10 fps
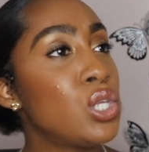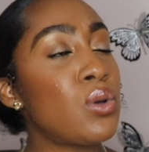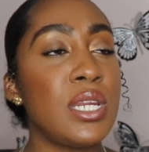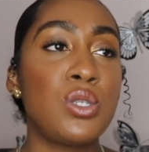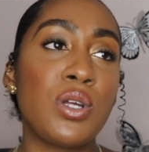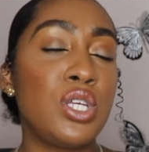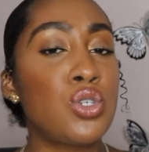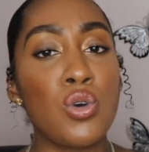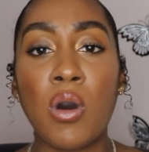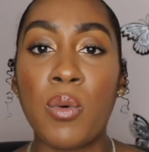
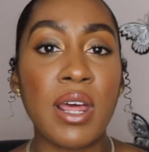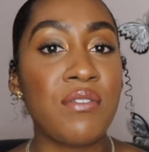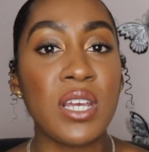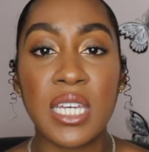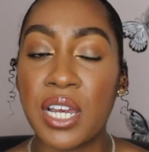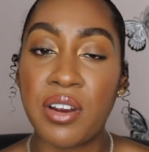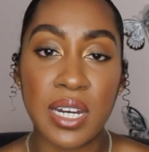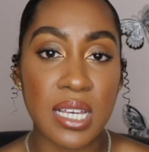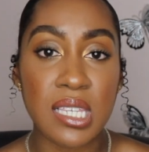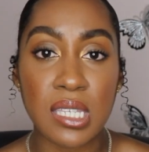2022, or whatever year
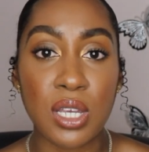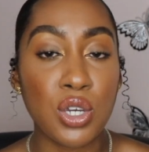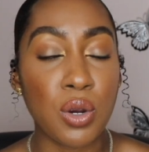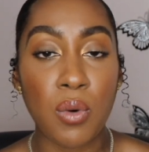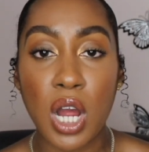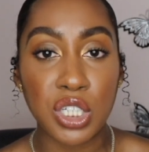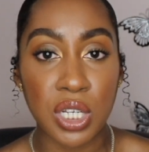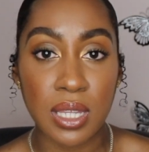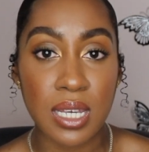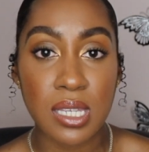it is that you're
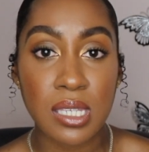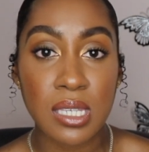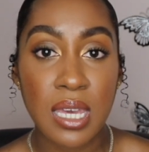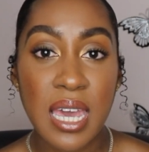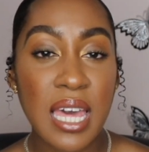watching this.